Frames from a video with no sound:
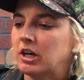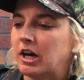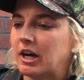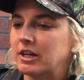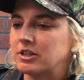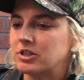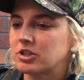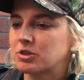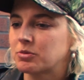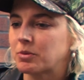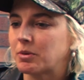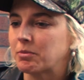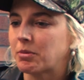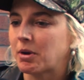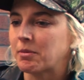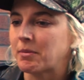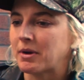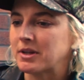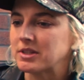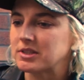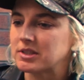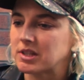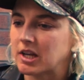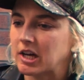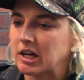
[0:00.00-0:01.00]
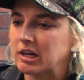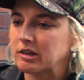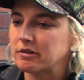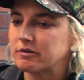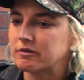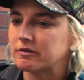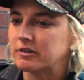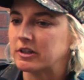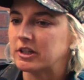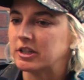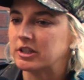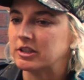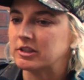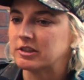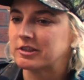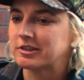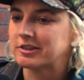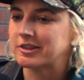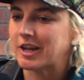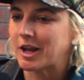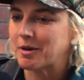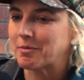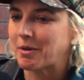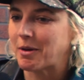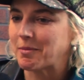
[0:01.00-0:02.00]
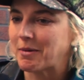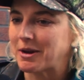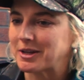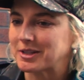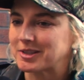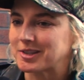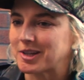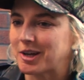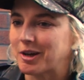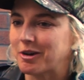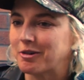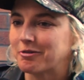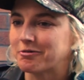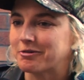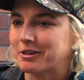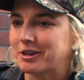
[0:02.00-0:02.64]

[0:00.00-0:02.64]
I just went by myself and stayed by myself